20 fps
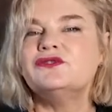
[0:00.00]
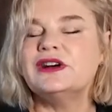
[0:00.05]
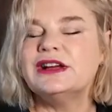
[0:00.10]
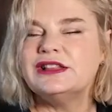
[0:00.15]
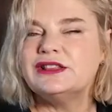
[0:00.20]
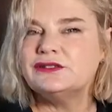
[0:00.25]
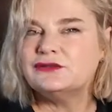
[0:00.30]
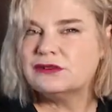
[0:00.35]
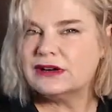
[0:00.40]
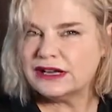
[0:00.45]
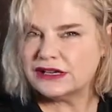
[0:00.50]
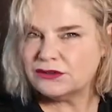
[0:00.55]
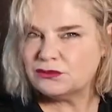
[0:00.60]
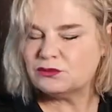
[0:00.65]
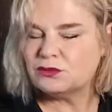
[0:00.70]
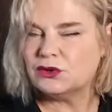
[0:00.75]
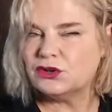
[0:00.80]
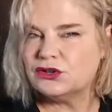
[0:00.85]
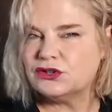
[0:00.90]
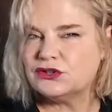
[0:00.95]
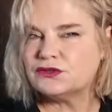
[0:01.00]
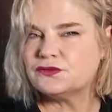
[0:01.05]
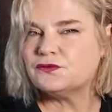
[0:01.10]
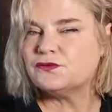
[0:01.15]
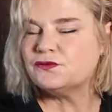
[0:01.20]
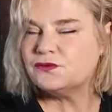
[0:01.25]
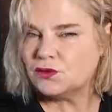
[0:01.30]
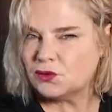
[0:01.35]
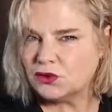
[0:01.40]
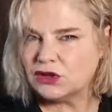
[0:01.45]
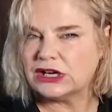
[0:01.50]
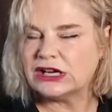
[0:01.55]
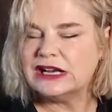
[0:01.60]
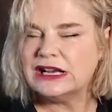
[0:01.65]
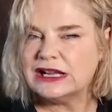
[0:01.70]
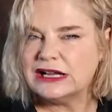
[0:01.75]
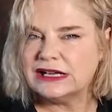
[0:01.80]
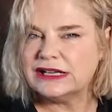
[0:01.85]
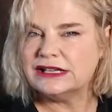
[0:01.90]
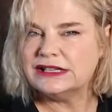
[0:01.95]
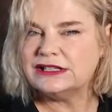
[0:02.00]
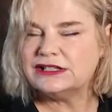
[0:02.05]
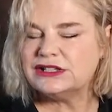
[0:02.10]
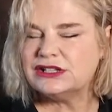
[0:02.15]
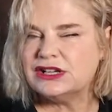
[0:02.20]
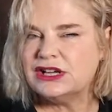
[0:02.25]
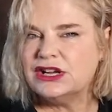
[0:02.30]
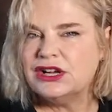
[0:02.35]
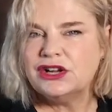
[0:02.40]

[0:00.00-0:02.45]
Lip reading: find the right words for the client,